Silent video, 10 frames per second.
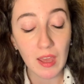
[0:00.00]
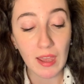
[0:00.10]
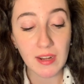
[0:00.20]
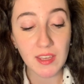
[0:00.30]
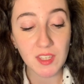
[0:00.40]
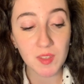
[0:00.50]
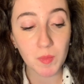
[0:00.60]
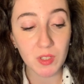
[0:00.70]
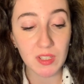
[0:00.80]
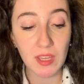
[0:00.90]
And he's
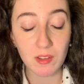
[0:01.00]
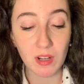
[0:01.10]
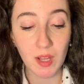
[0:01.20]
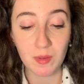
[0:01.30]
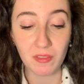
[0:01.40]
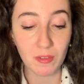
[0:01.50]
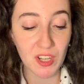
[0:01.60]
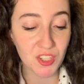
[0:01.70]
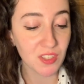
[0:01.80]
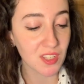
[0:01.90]
put together a couple of
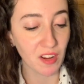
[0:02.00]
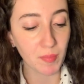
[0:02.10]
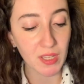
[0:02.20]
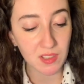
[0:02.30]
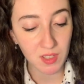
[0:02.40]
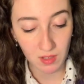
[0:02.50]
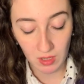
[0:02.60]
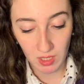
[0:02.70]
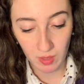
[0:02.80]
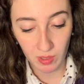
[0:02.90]
questions and I've picked
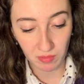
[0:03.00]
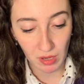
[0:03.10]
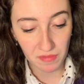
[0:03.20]
a couple of my